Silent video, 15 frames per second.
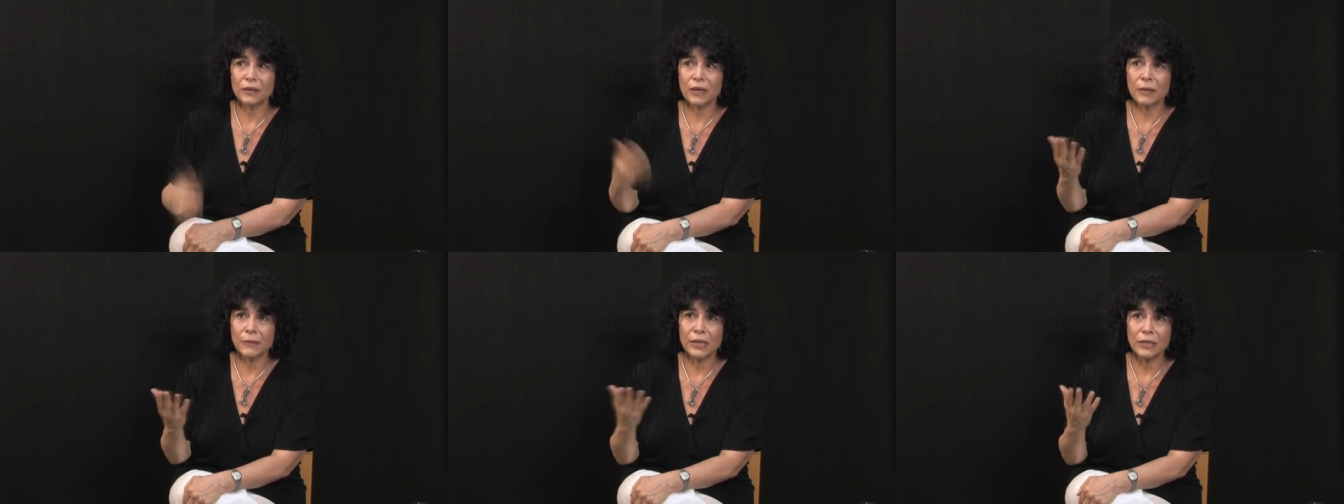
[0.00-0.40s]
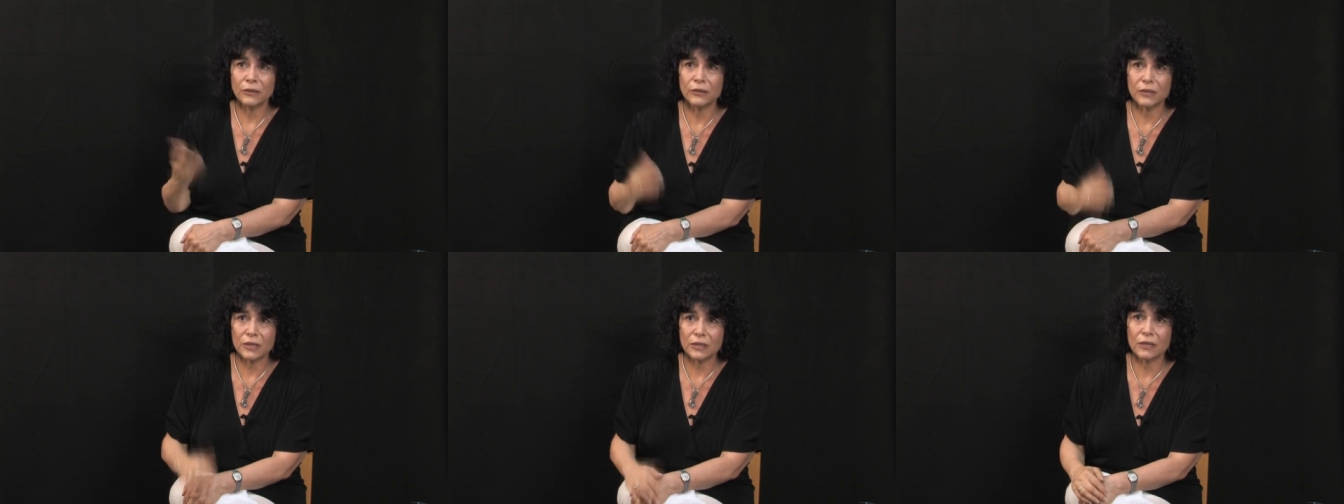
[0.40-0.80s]
coming
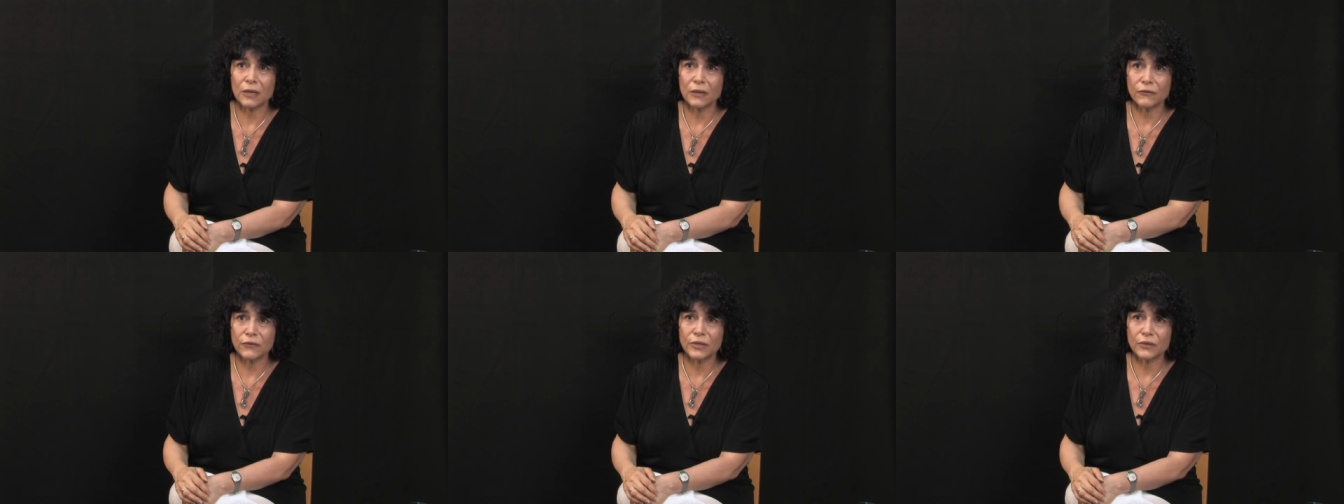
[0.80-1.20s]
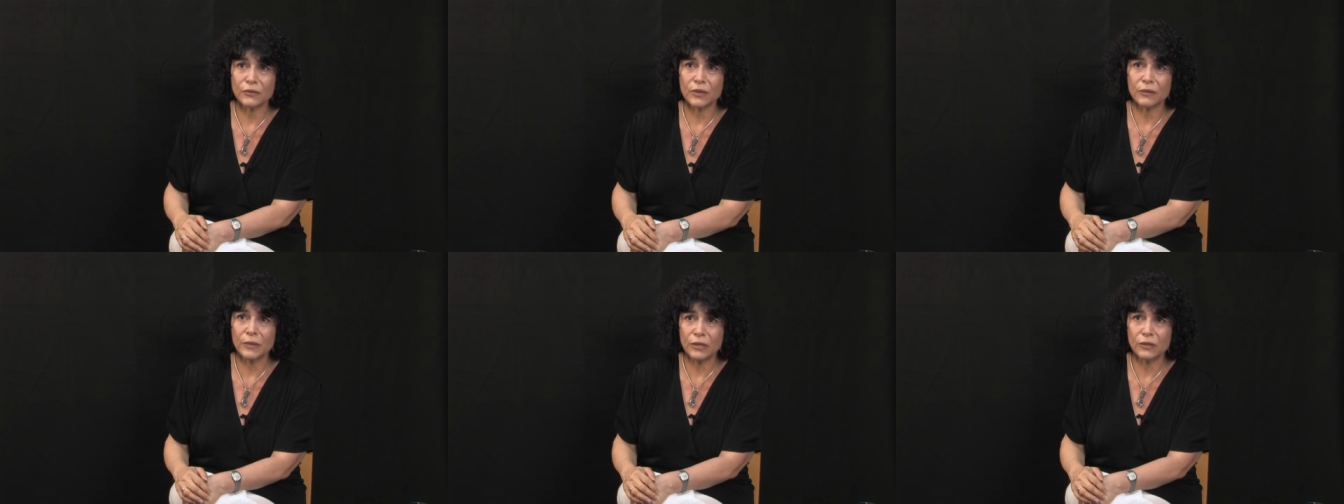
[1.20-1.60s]
to this conference
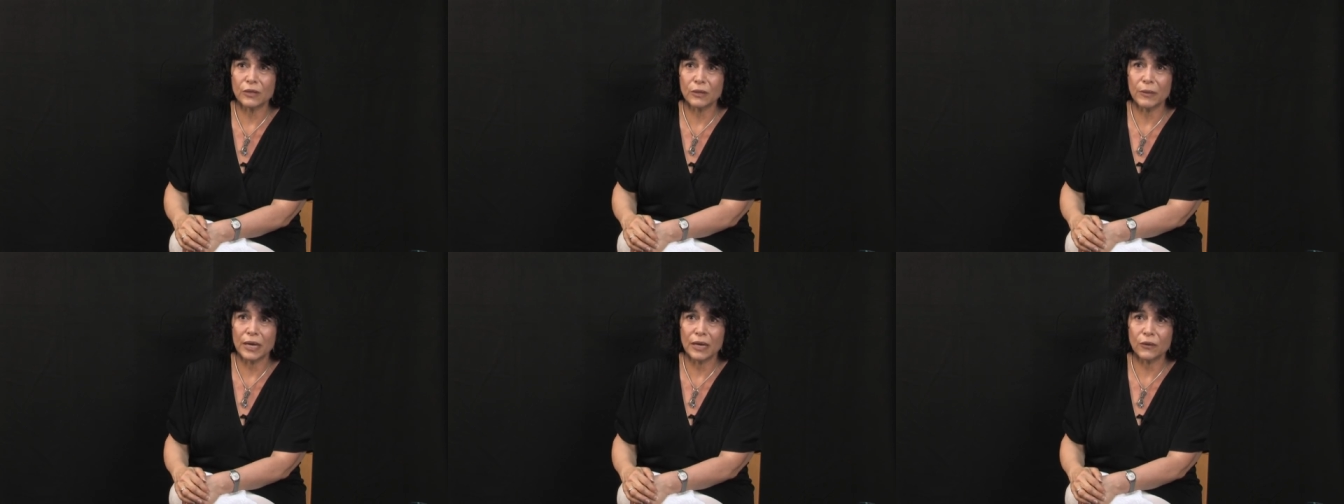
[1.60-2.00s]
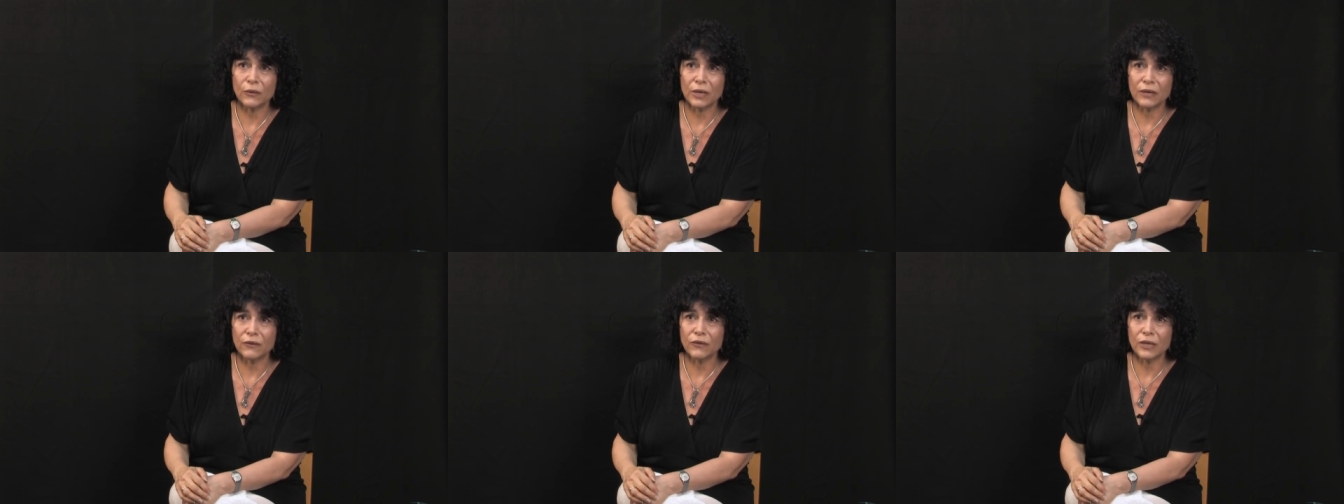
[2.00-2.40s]
with me to the
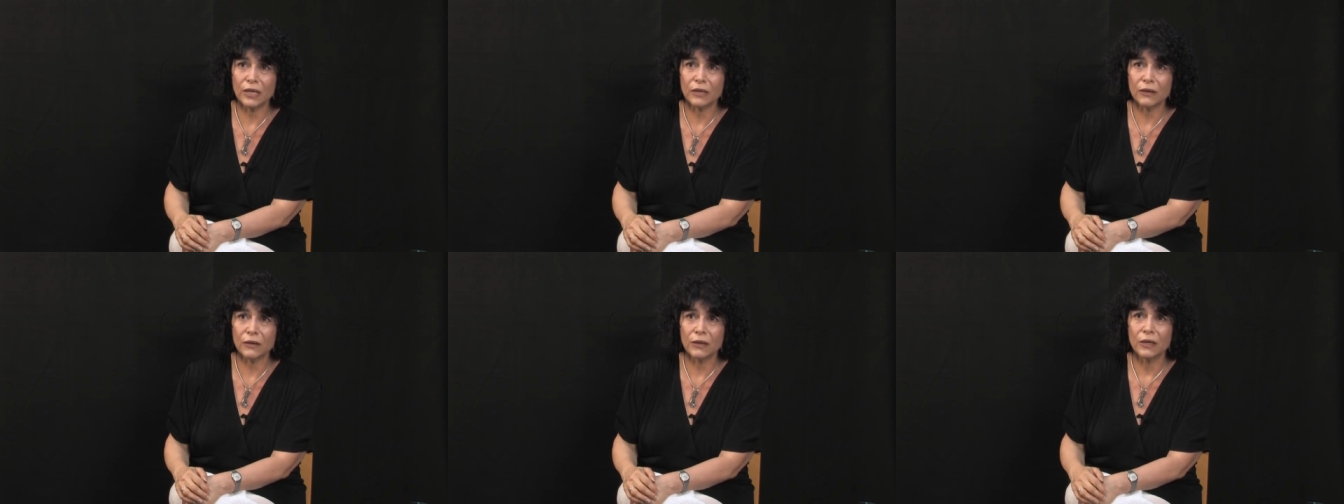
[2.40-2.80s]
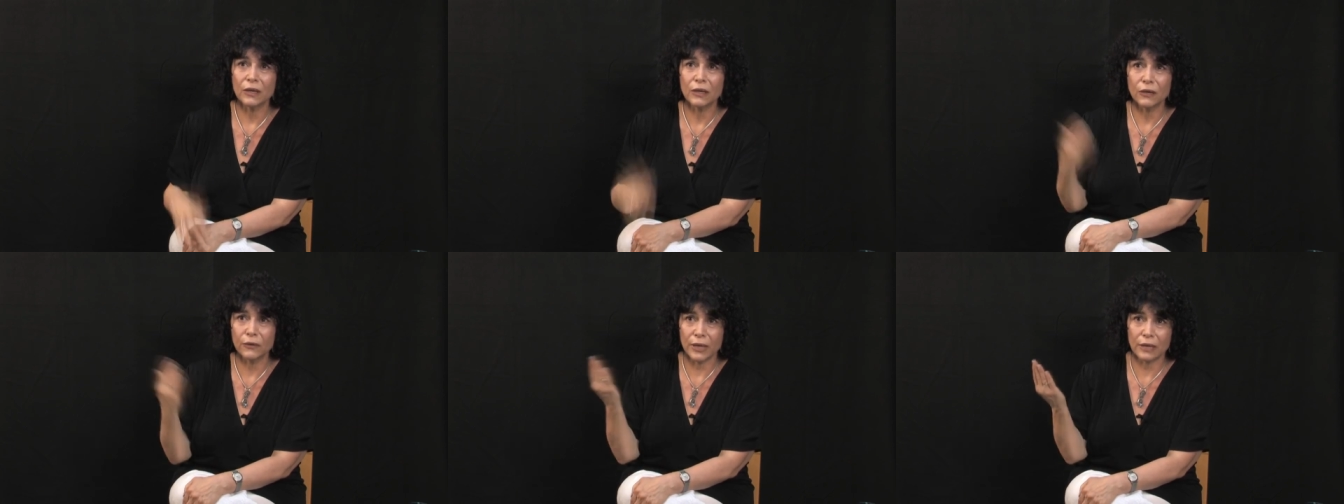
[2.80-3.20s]
banquet every year?
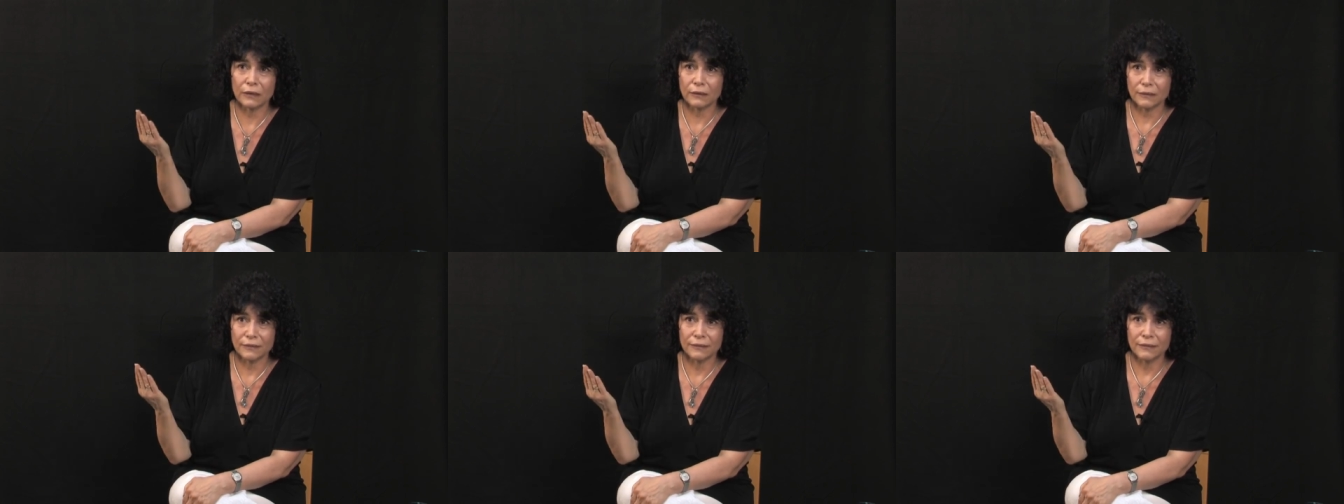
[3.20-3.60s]
Grit.